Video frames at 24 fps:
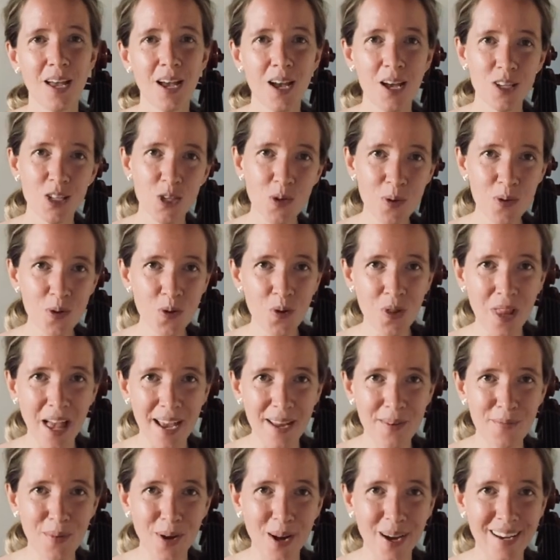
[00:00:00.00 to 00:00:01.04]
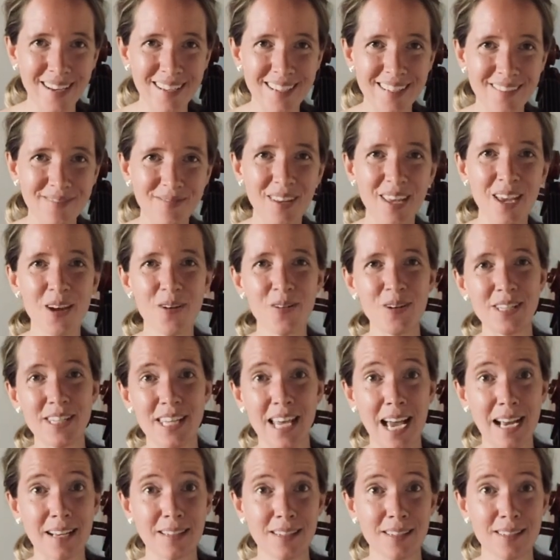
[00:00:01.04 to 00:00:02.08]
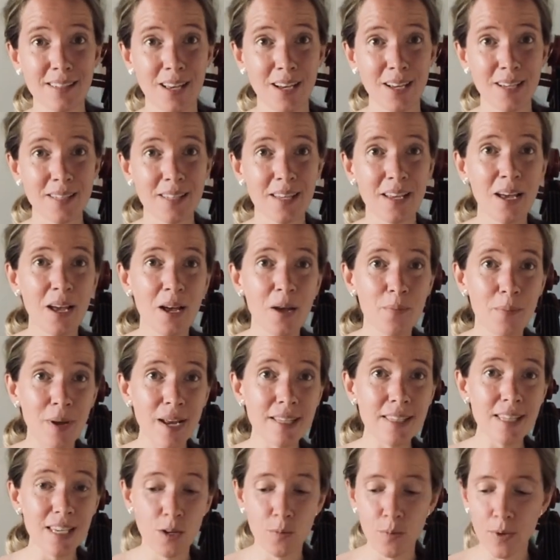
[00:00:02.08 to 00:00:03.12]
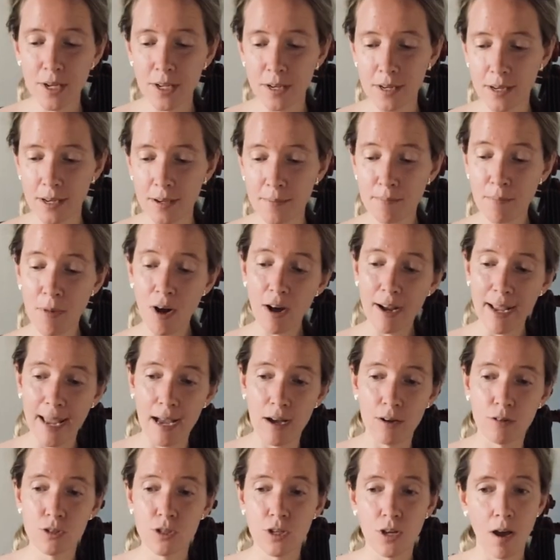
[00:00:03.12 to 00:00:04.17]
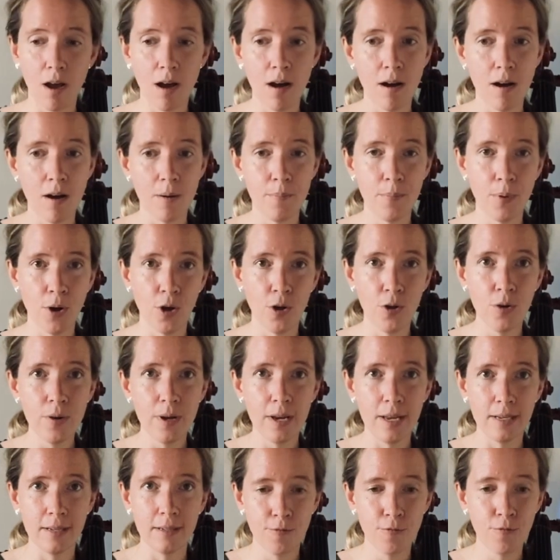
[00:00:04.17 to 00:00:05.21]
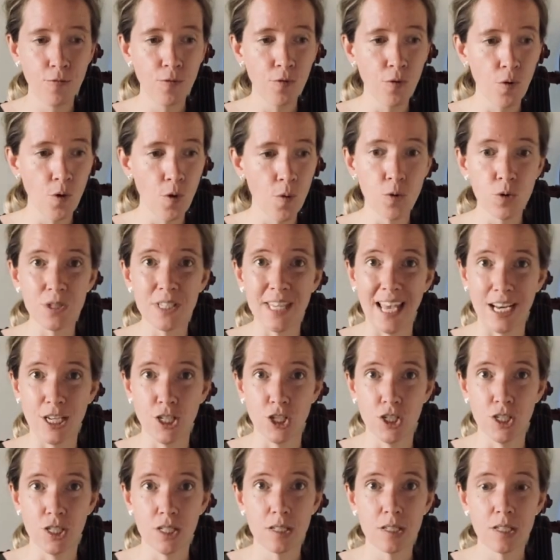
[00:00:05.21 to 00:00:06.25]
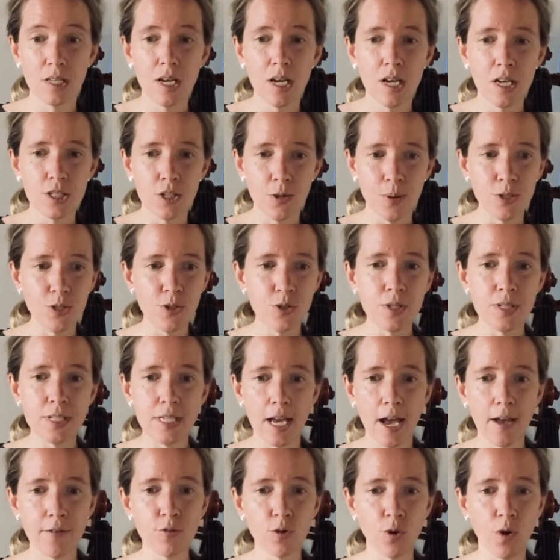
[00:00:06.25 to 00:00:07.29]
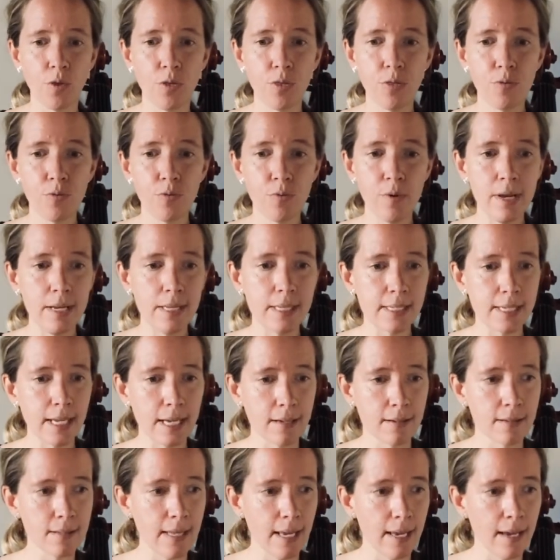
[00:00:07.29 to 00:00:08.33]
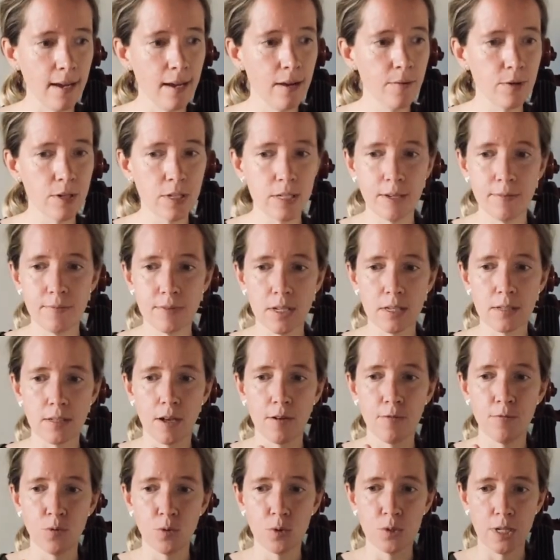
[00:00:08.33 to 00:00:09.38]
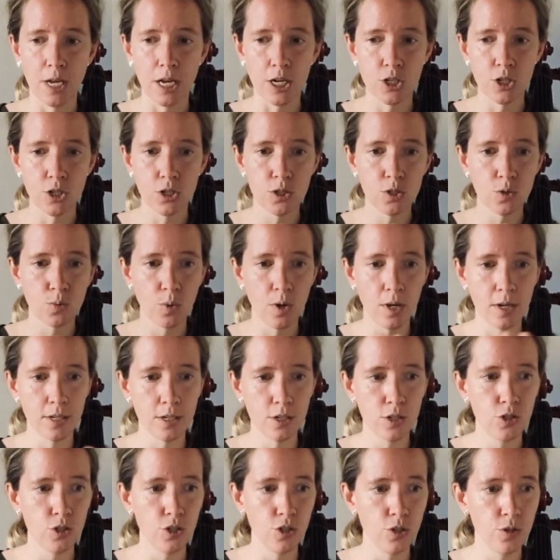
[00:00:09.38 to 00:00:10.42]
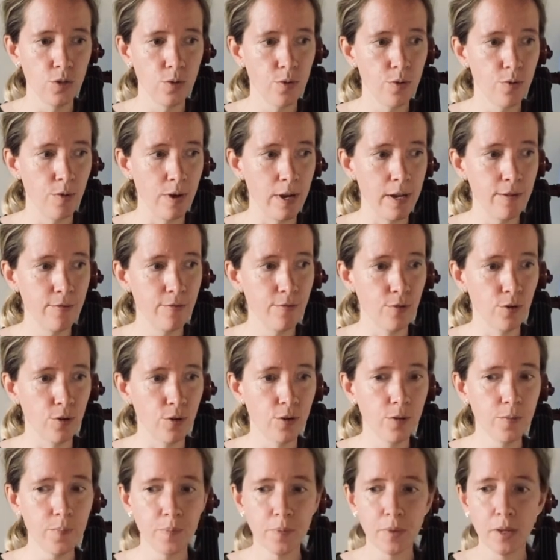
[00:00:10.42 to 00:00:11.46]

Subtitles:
So with all that in mind, here is the exercise. Basically, we're going to mark out our bow in 4 sections. So as you can see, I've got 3 stickers here, which gives us our 4 sections, 1, 2, 3, 4.